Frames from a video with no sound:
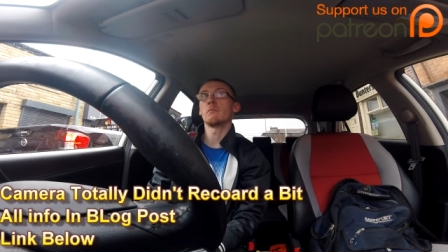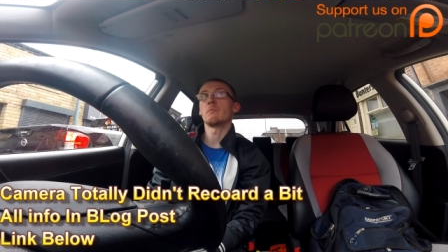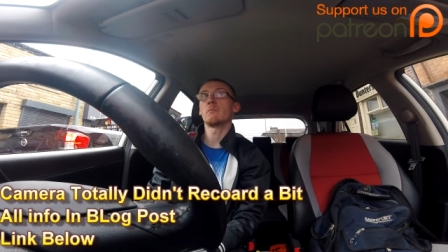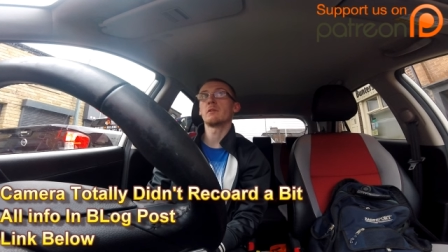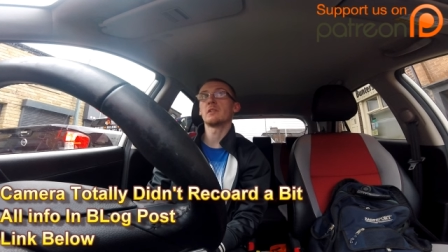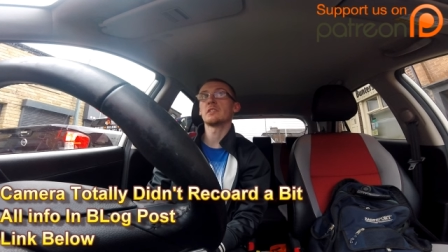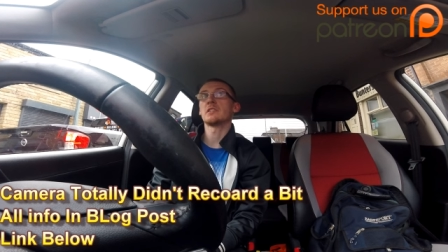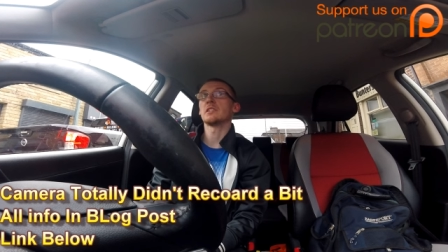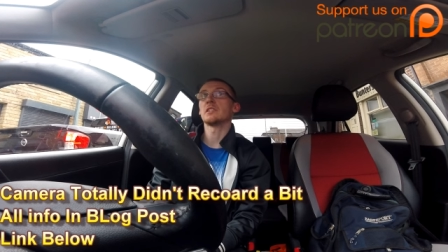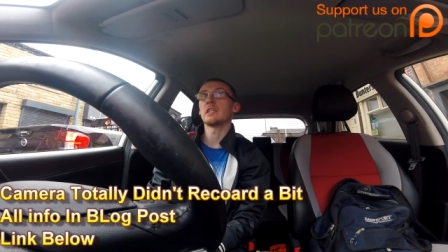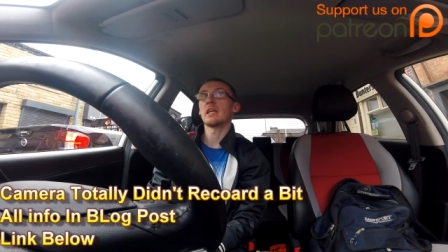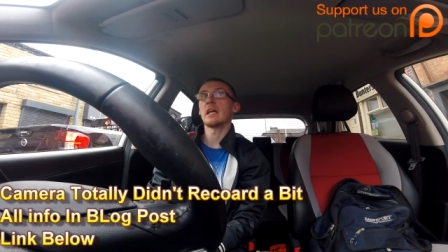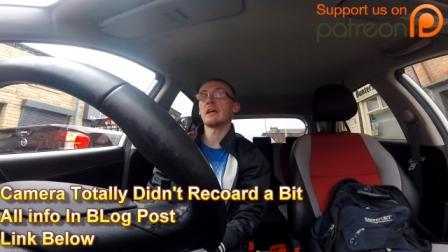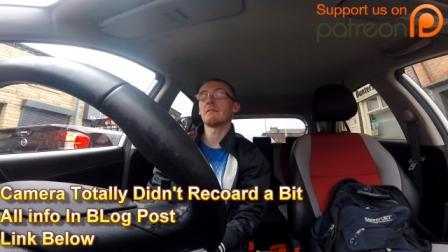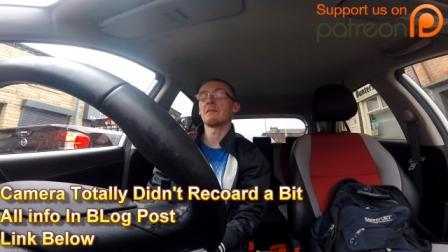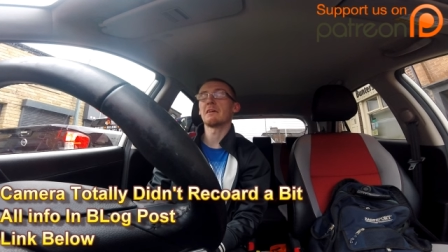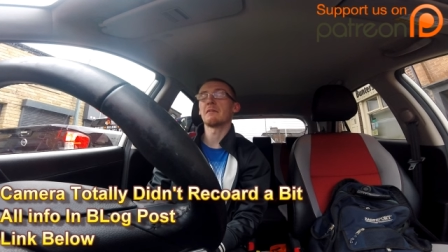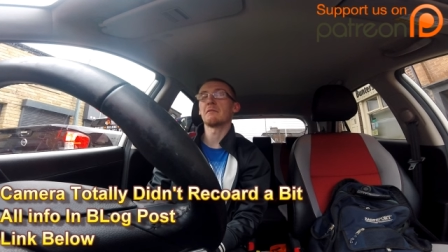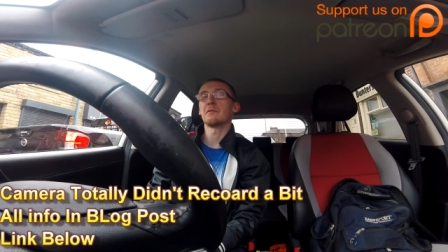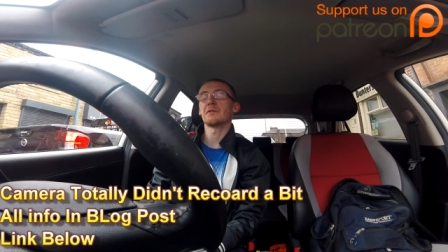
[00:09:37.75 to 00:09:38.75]
pisses air
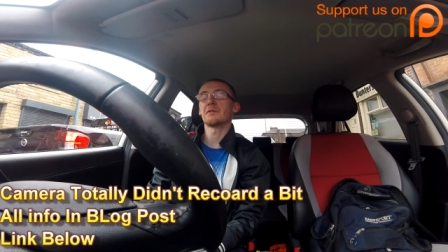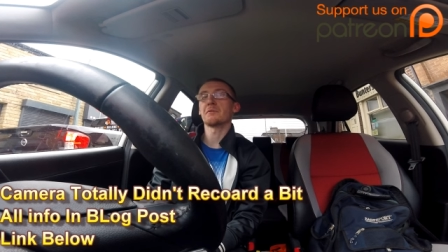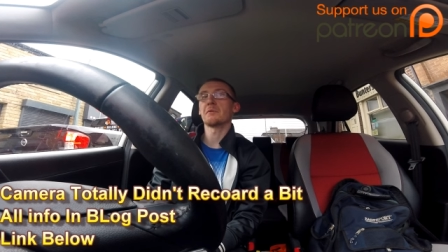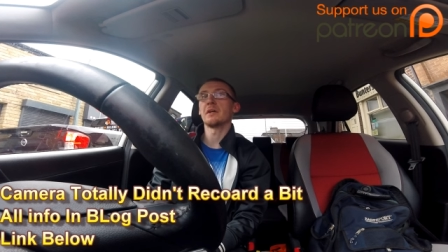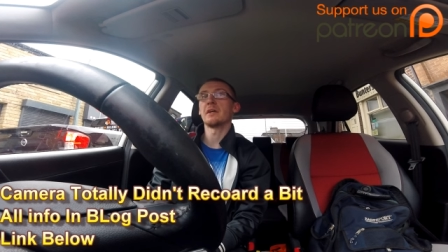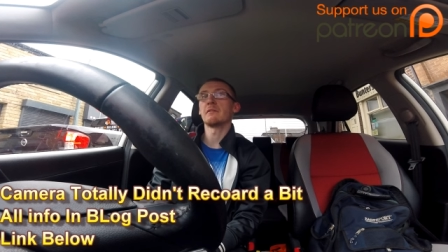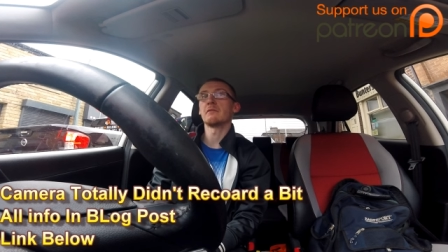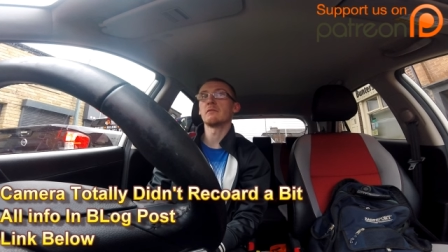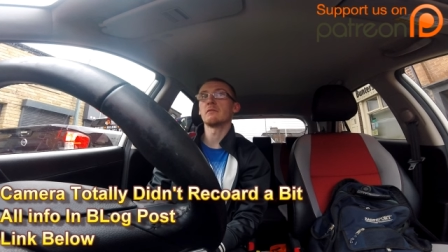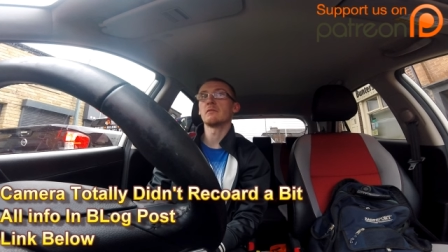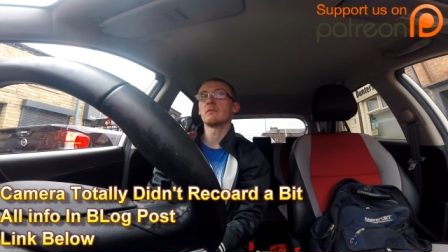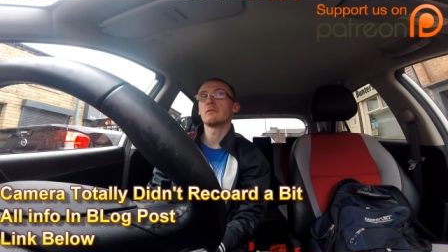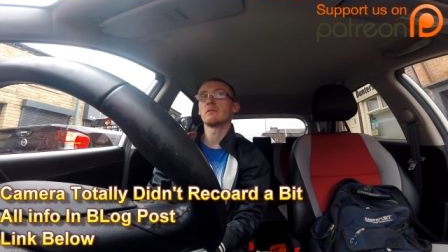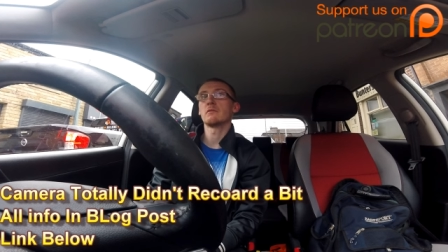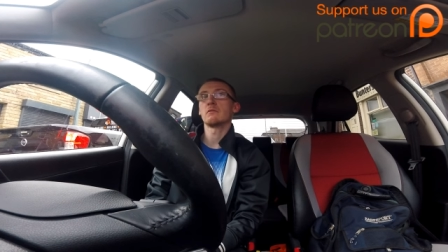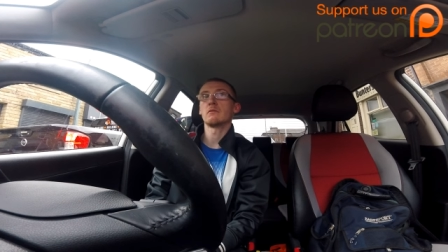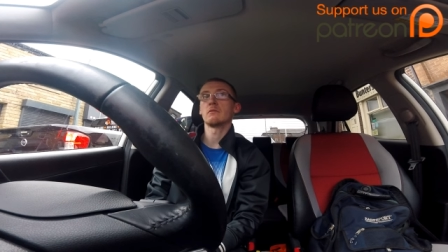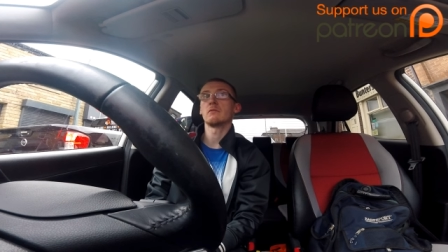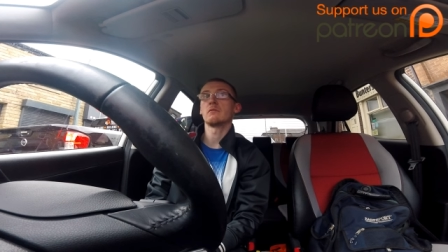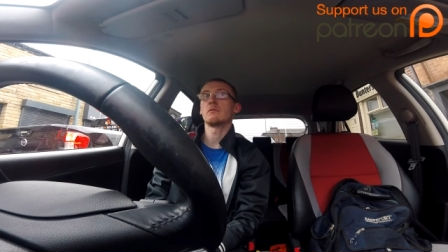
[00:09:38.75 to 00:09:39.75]
out as well
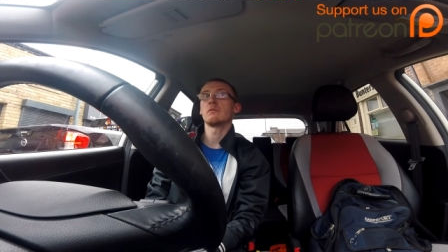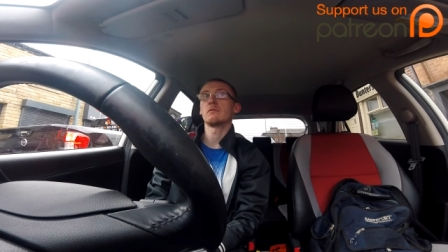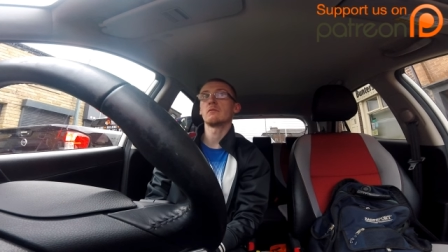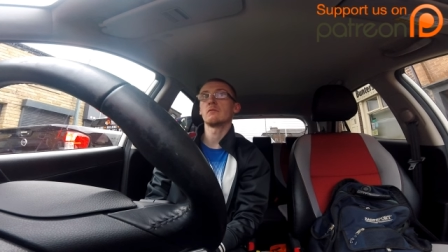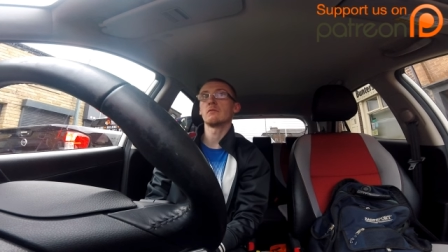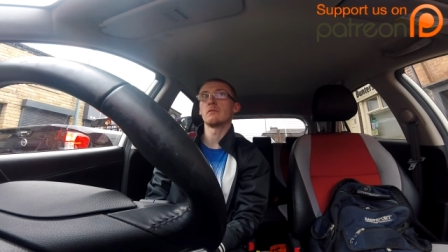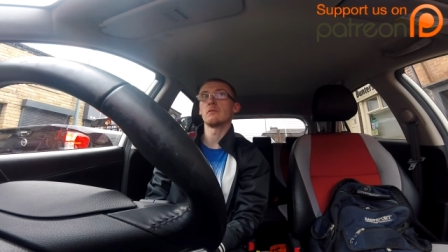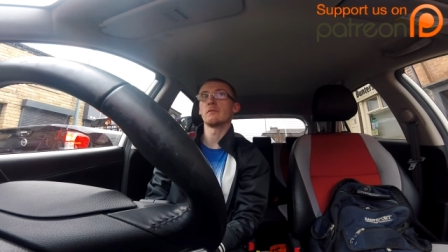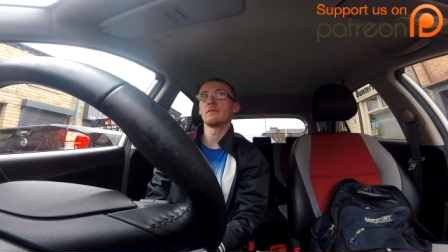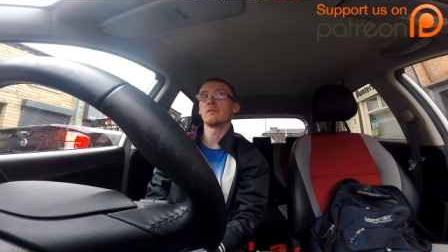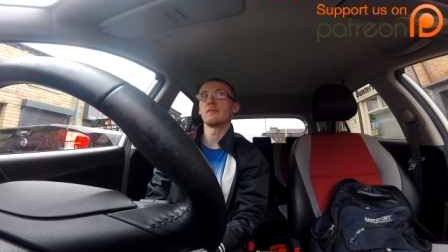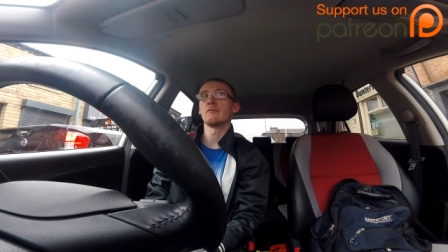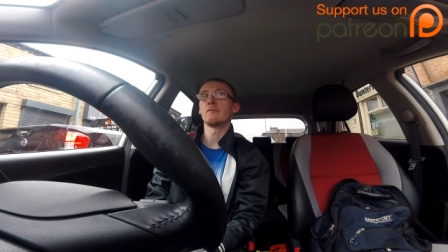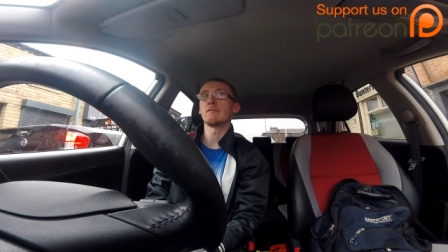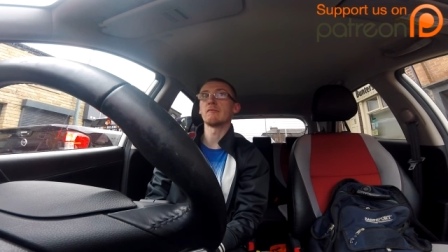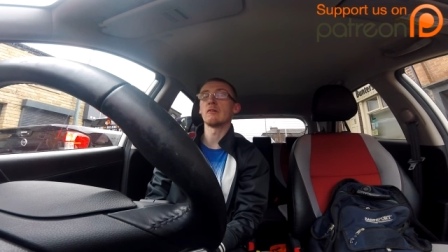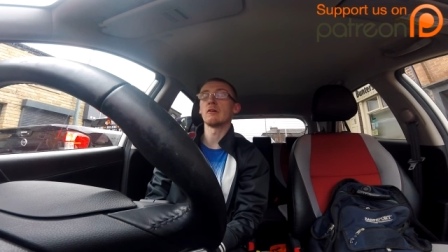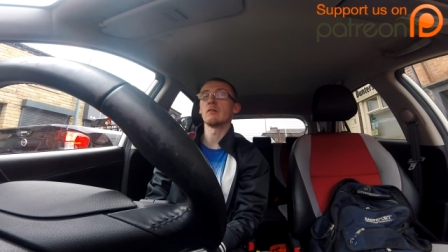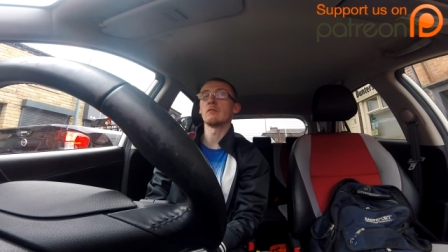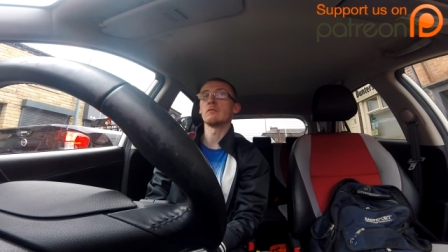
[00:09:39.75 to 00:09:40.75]
on the full
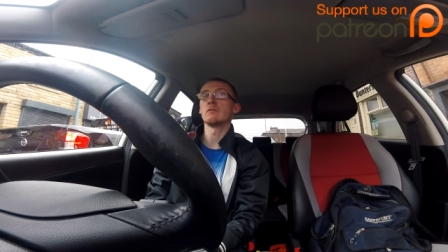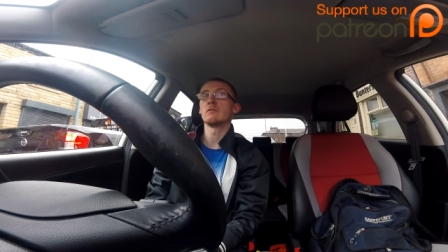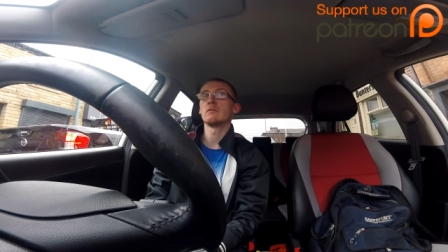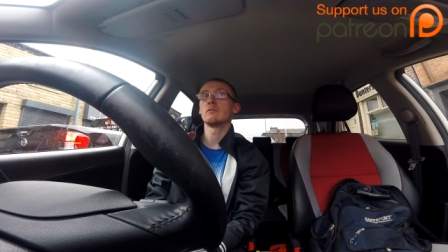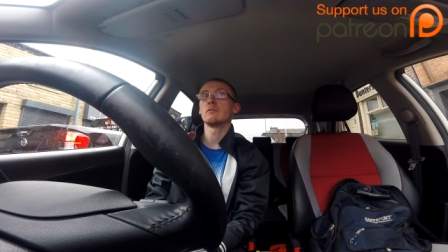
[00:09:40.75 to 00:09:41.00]
throttle.